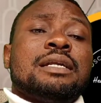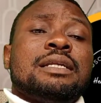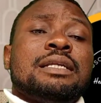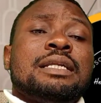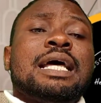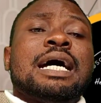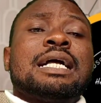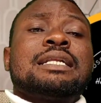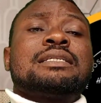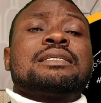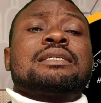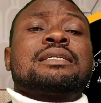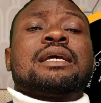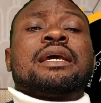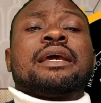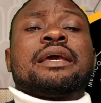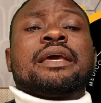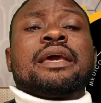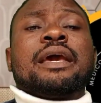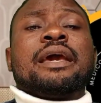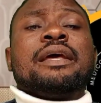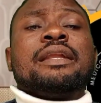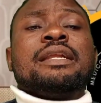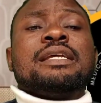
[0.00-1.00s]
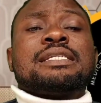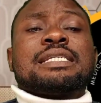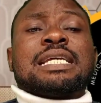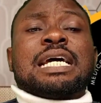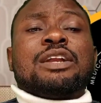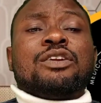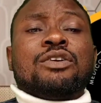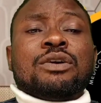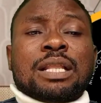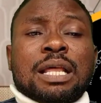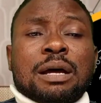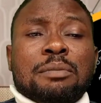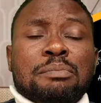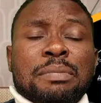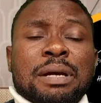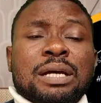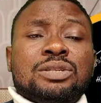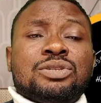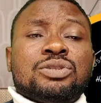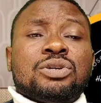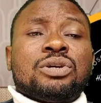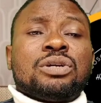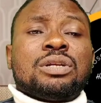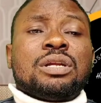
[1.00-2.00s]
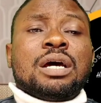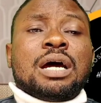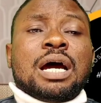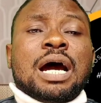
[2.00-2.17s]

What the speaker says: That again is another method.